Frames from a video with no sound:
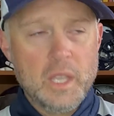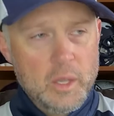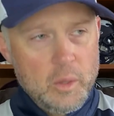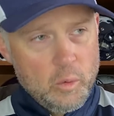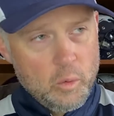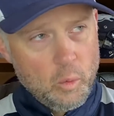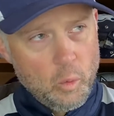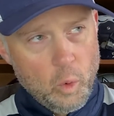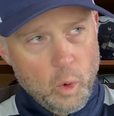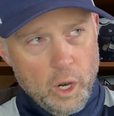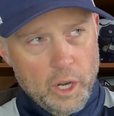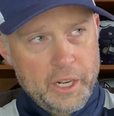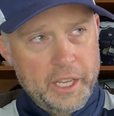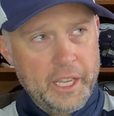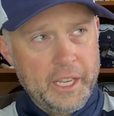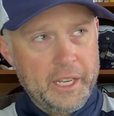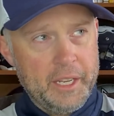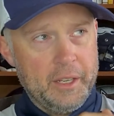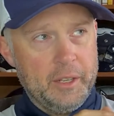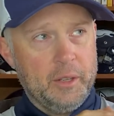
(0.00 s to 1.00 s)

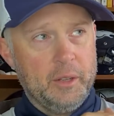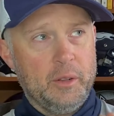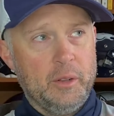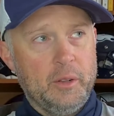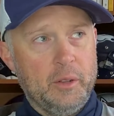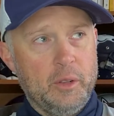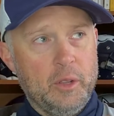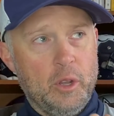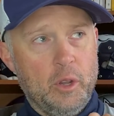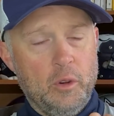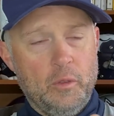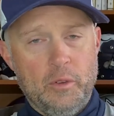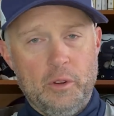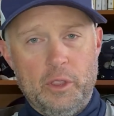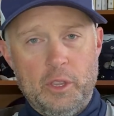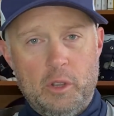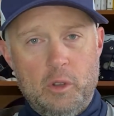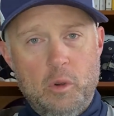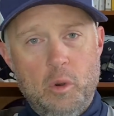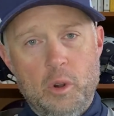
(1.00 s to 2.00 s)
working over
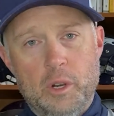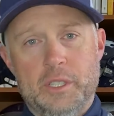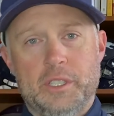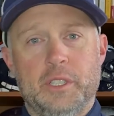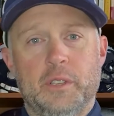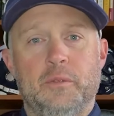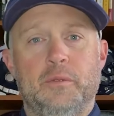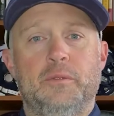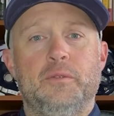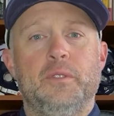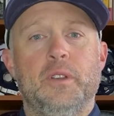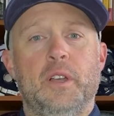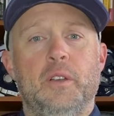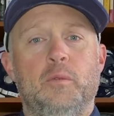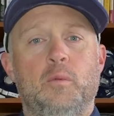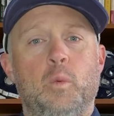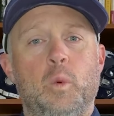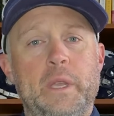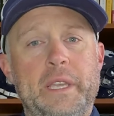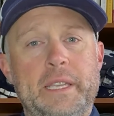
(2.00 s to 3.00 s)
the course
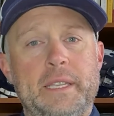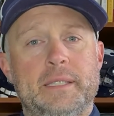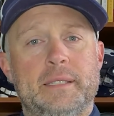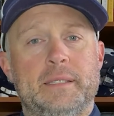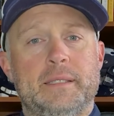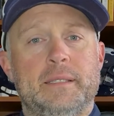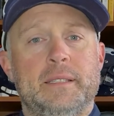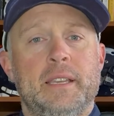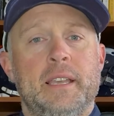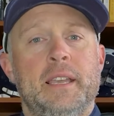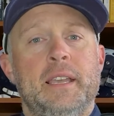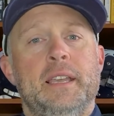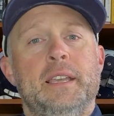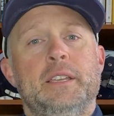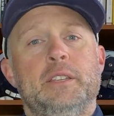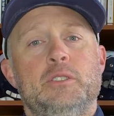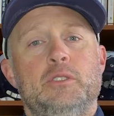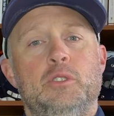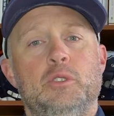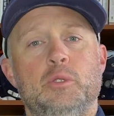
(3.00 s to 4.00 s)
of weeks
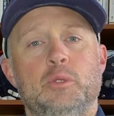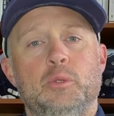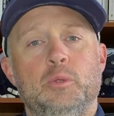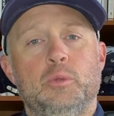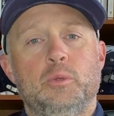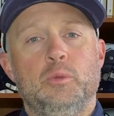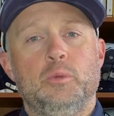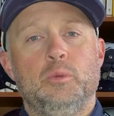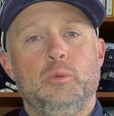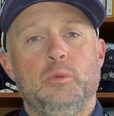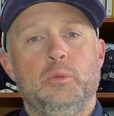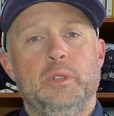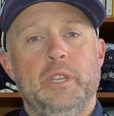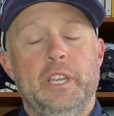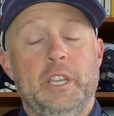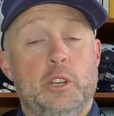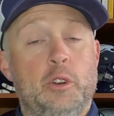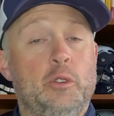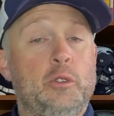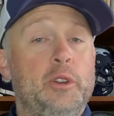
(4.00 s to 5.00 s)
to
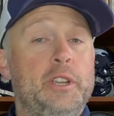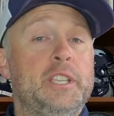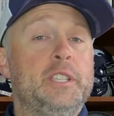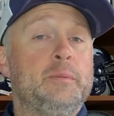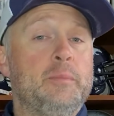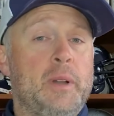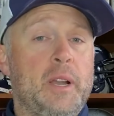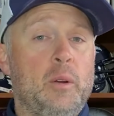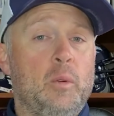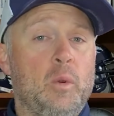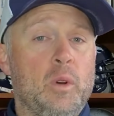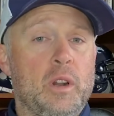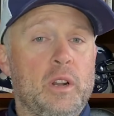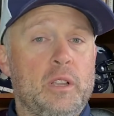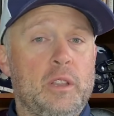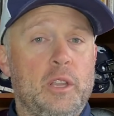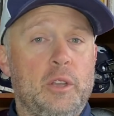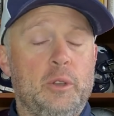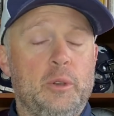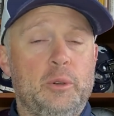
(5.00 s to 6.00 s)
increase my
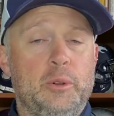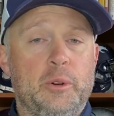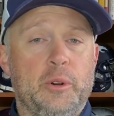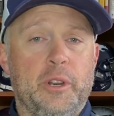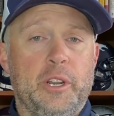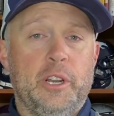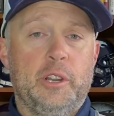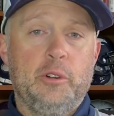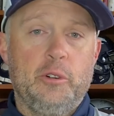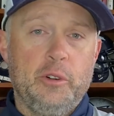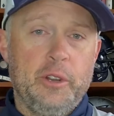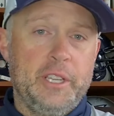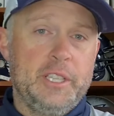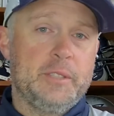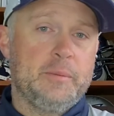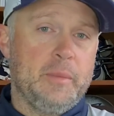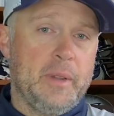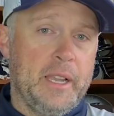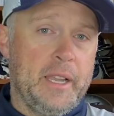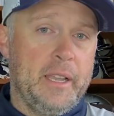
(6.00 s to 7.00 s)
workload or
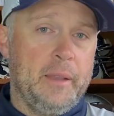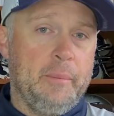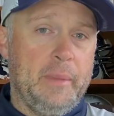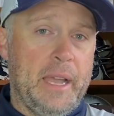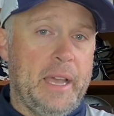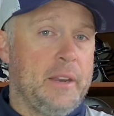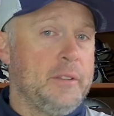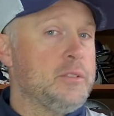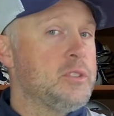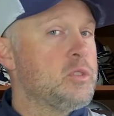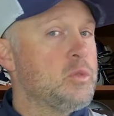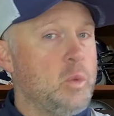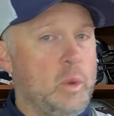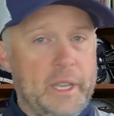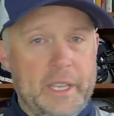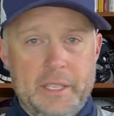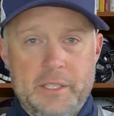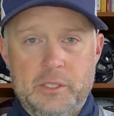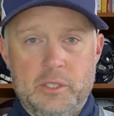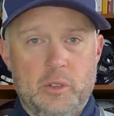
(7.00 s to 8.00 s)
increase my amount of
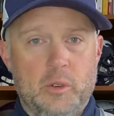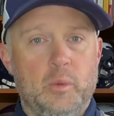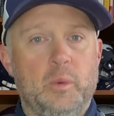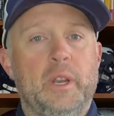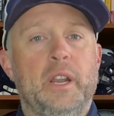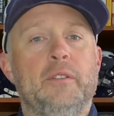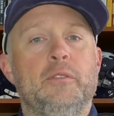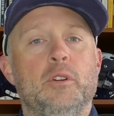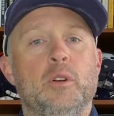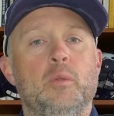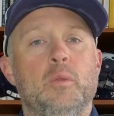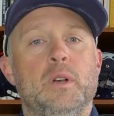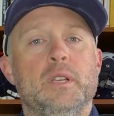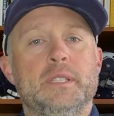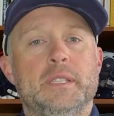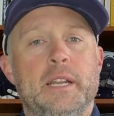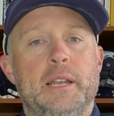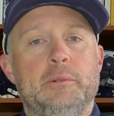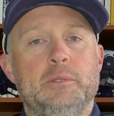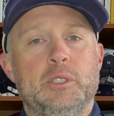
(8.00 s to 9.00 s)
swings or whatever it
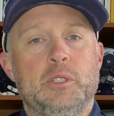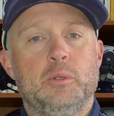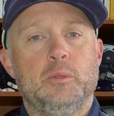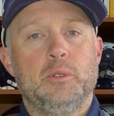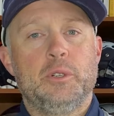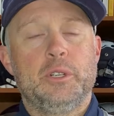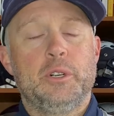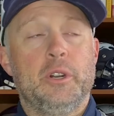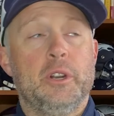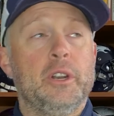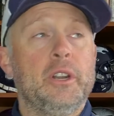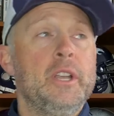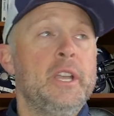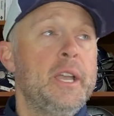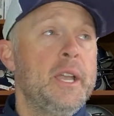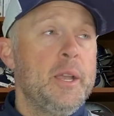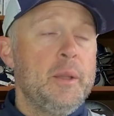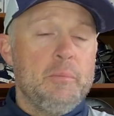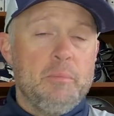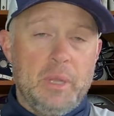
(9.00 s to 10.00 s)
was that I was doing, or
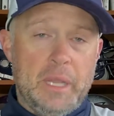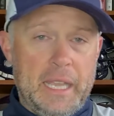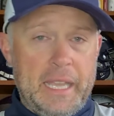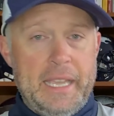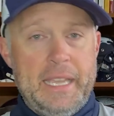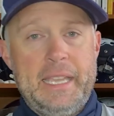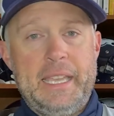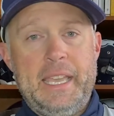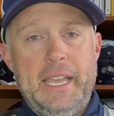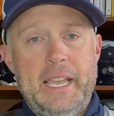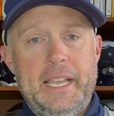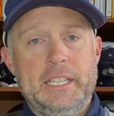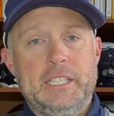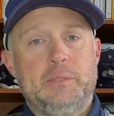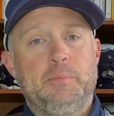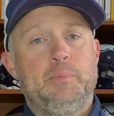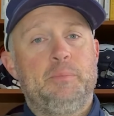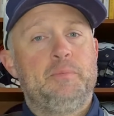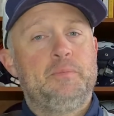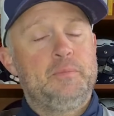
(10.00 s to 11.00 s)
playing
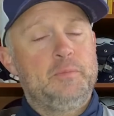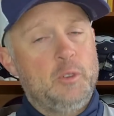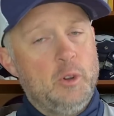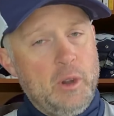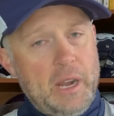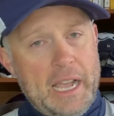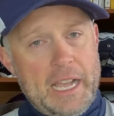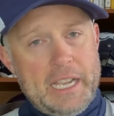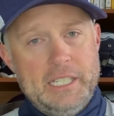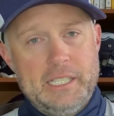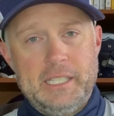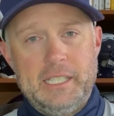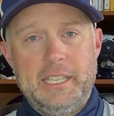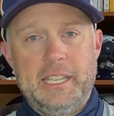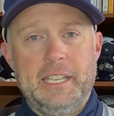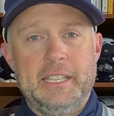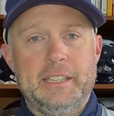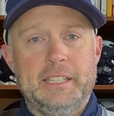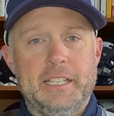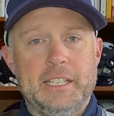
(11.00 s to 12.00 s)
catch, gradually
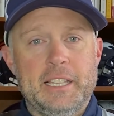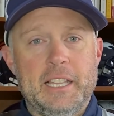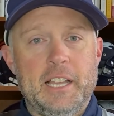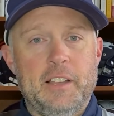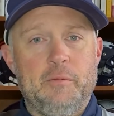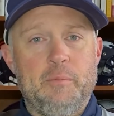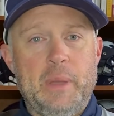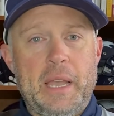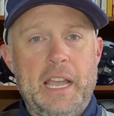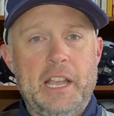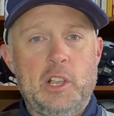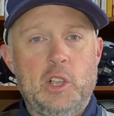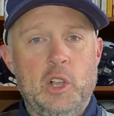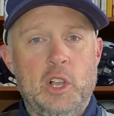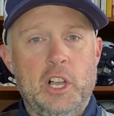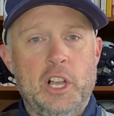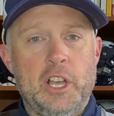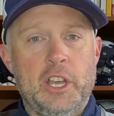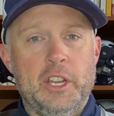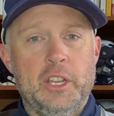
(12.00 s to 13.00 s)
getting the glove back
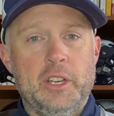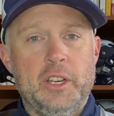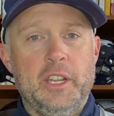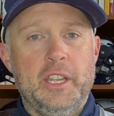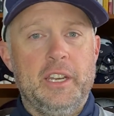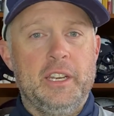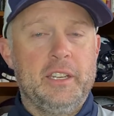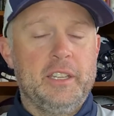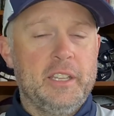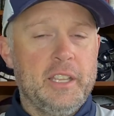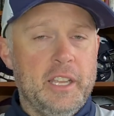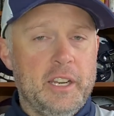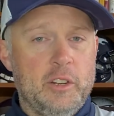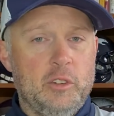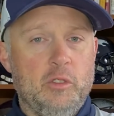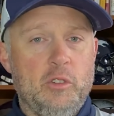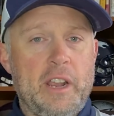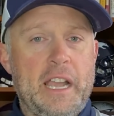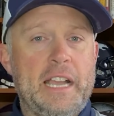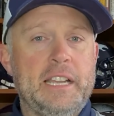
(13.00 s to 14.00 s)
on and
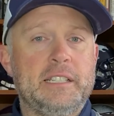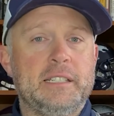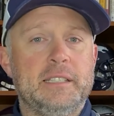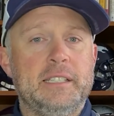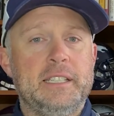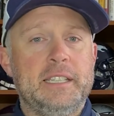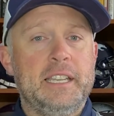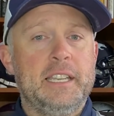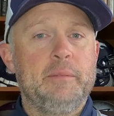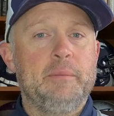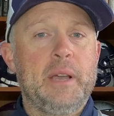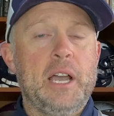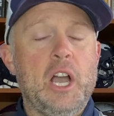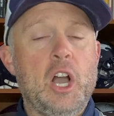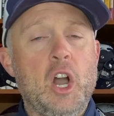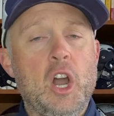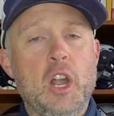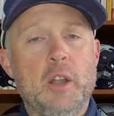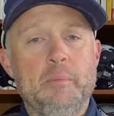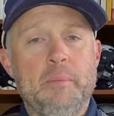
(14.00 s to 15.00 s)
gradually getting my
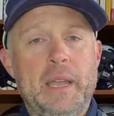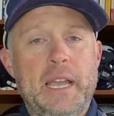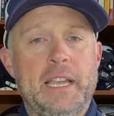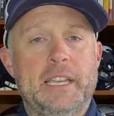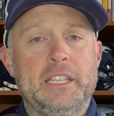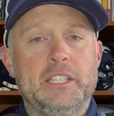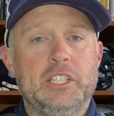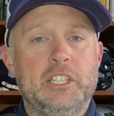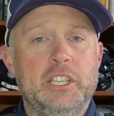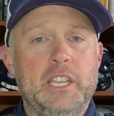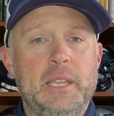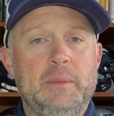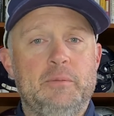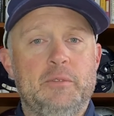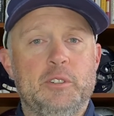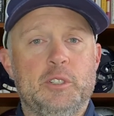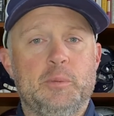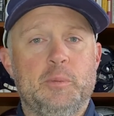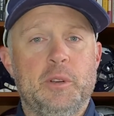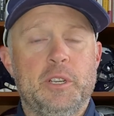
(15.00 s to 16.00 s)
arm back in shape
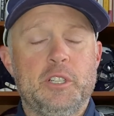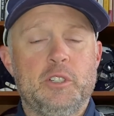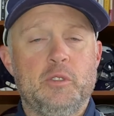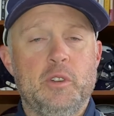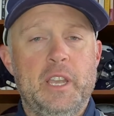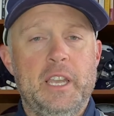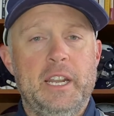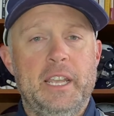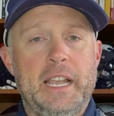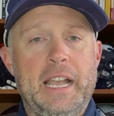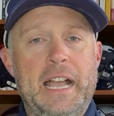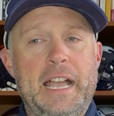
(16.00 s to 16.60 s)
for spring training.